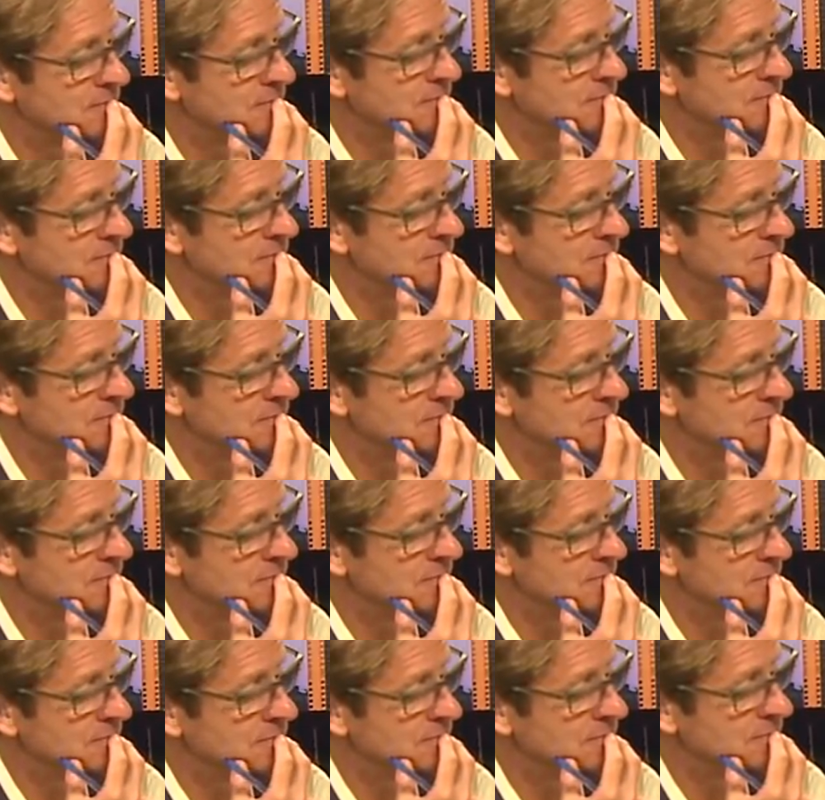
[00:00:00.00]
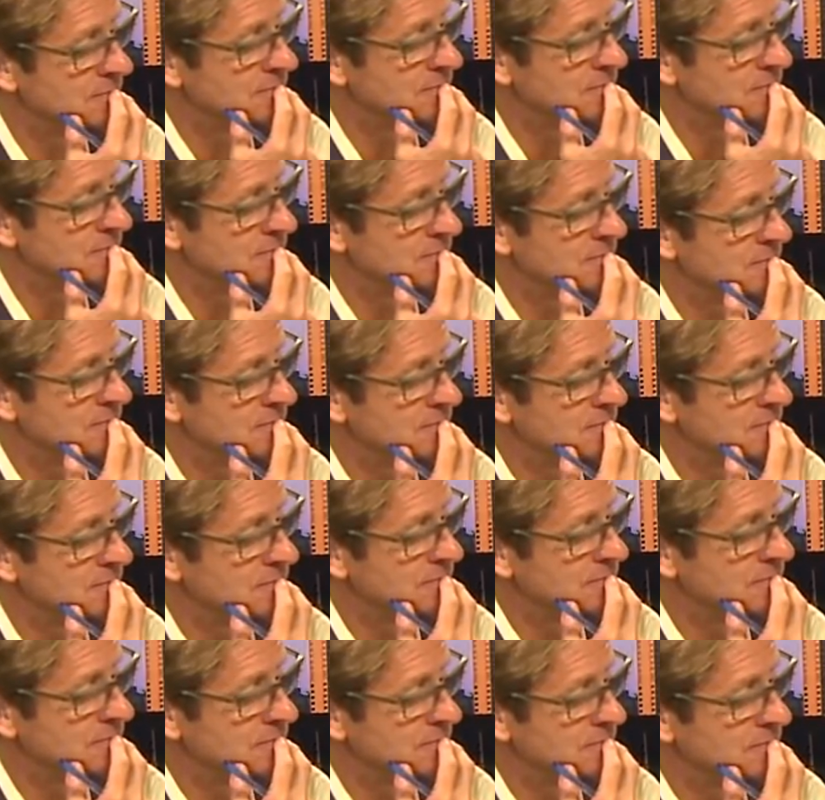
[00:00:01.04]

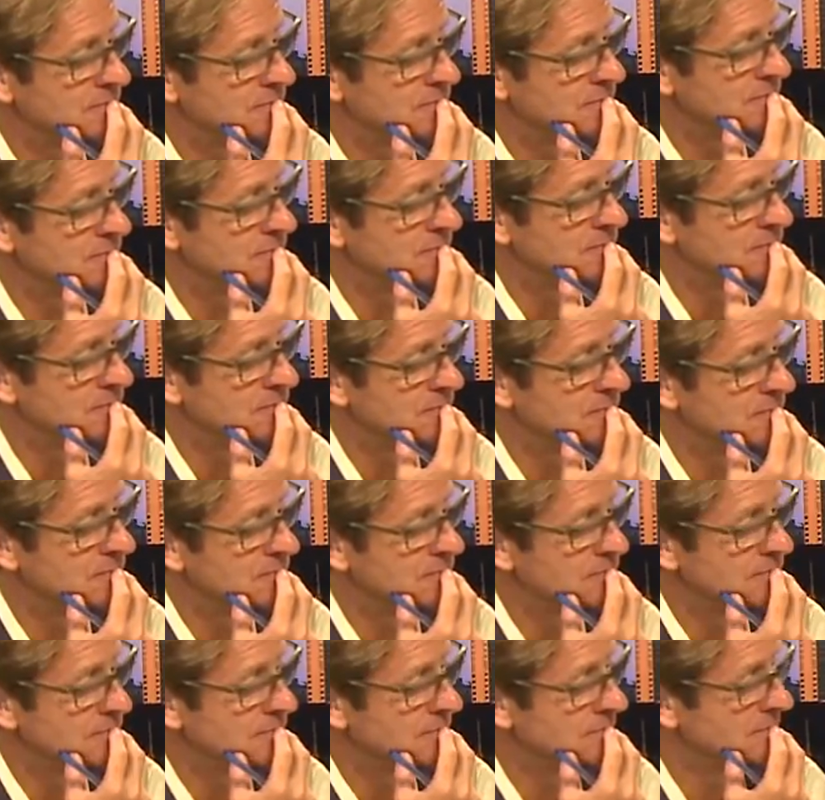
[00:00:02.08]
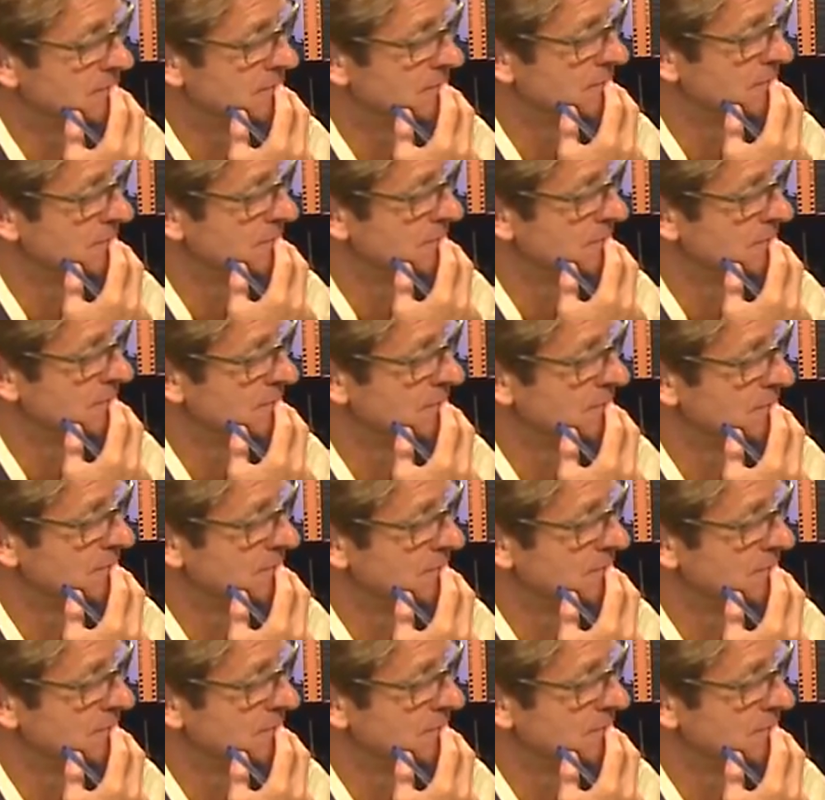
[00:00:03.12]
This person isn't speaking.